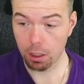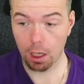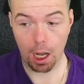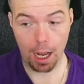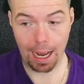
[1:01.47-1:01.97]

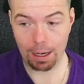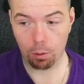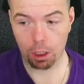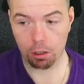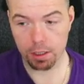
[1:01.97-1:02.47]

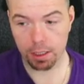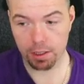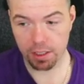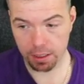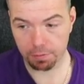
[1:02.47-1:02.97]
81 crossing,
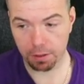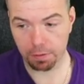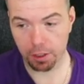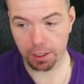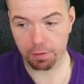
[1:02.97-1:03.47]
63
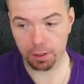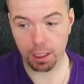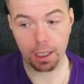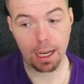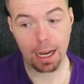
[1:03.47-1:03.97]
free
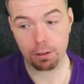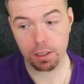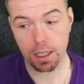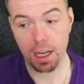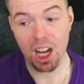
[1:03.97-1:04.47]
kick
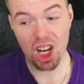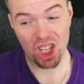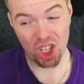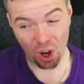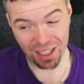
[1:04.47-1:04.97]
accuracy,
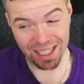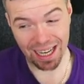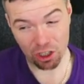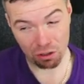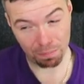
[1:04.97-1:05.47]

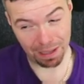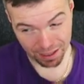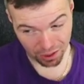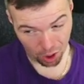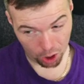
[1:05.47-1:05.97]
98 short
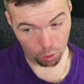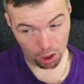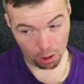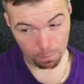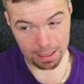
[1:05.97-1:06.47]
passing, 91
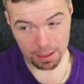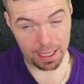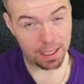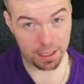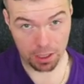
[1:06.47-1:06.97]
long passing,
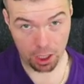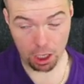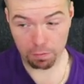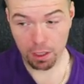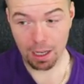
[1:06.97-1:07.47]
86
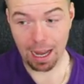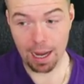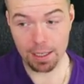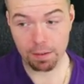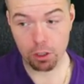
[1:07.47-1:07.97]
curve,
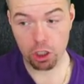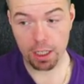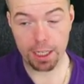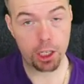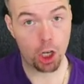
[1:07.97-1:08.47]
87
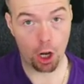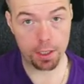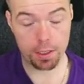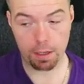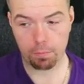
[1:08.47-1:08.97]
agility,
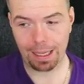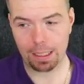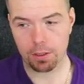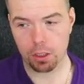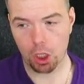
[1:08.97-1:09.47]
97
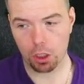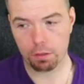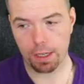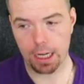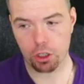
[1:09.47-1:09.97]
balance, 90
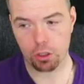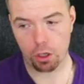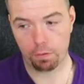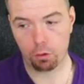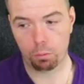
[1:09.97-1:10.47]
reactions,
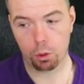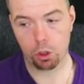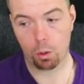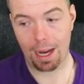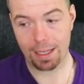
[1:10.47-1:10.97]
94 ball
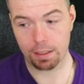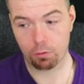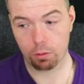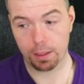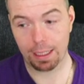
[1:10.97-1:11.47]
control, 87
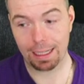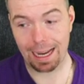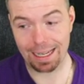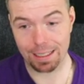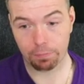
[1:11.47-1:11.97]
dribbling and
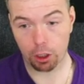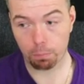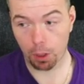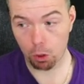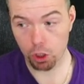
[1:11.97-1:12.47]
87
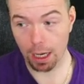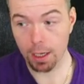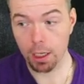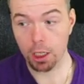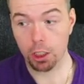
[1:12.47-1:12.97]
composure.
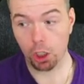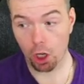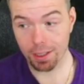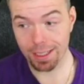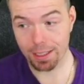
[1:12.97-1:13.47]

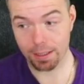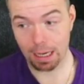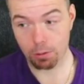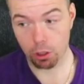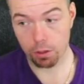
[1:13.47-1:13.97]
90
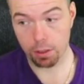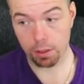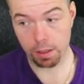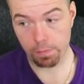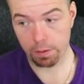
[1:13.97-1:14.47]
interceptions,
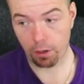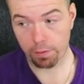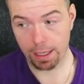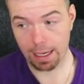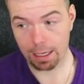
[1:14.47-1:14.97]
75
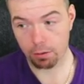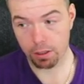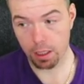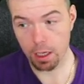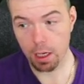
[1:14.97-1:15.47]
heading accuracy,